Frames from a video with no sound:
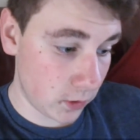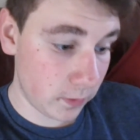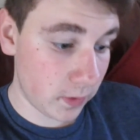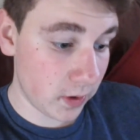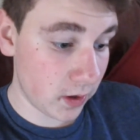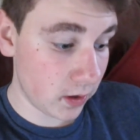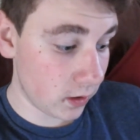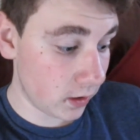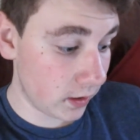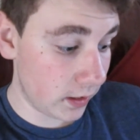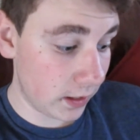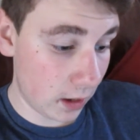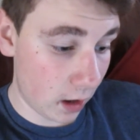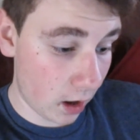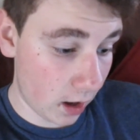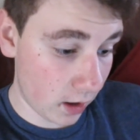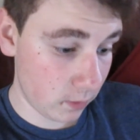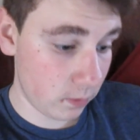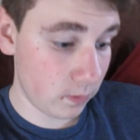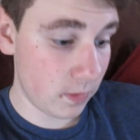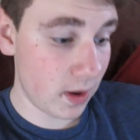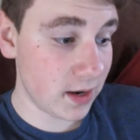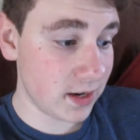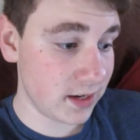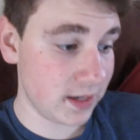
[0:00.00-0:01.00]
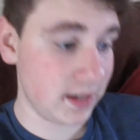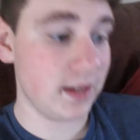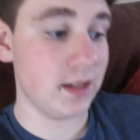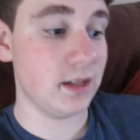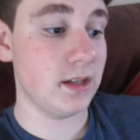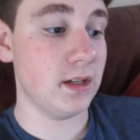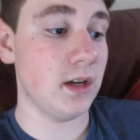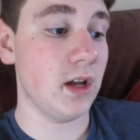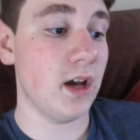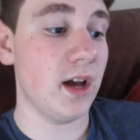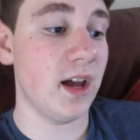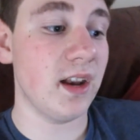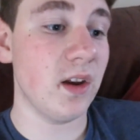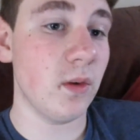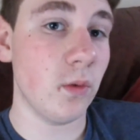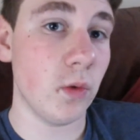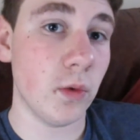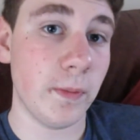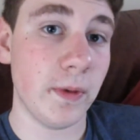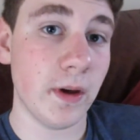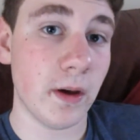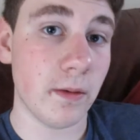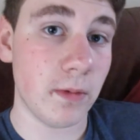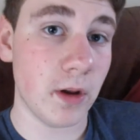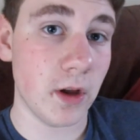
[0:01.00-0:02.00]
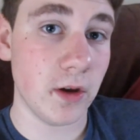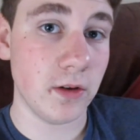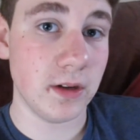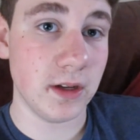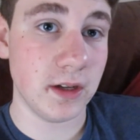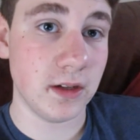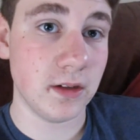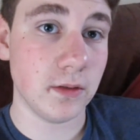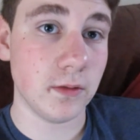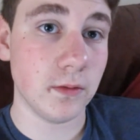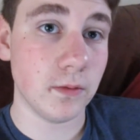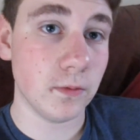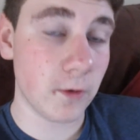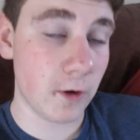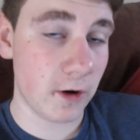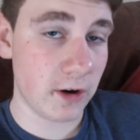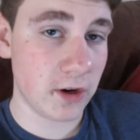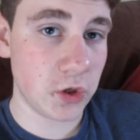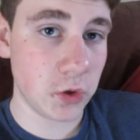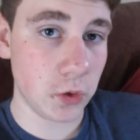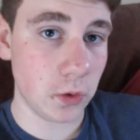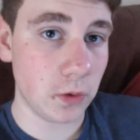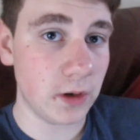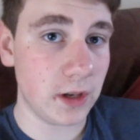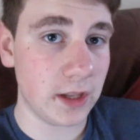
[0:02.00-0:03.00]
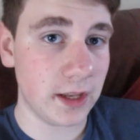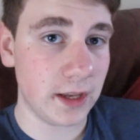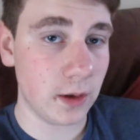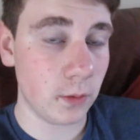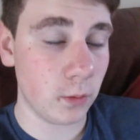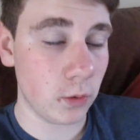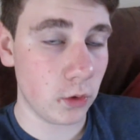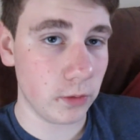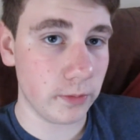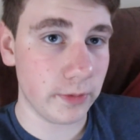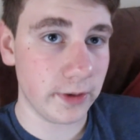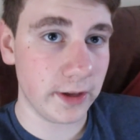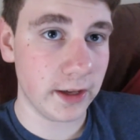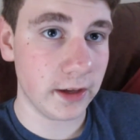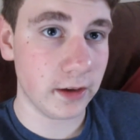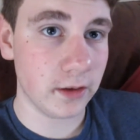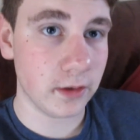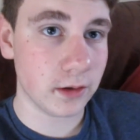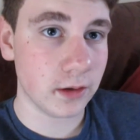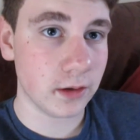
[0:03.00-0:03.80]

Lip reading: But I'm editing it tonight and it will be uploaded very shortly. It will be.